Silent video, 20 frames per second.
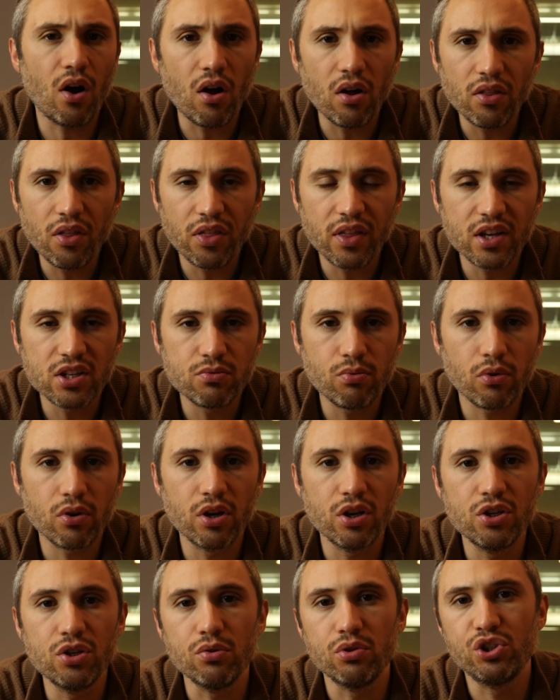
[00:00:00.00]
all the things we're
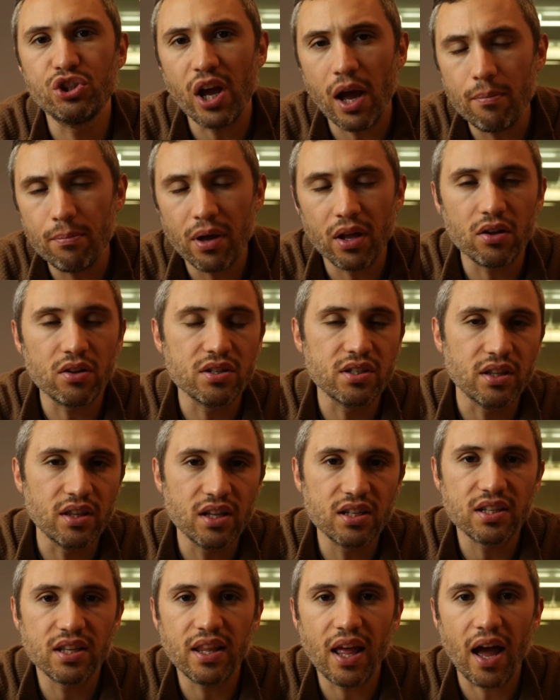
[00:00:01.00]
gonna do, jam pedals and
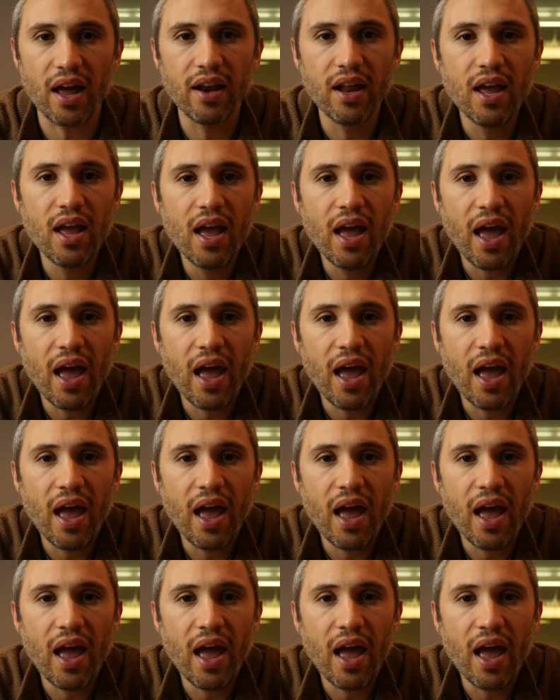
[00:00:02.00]
this and that,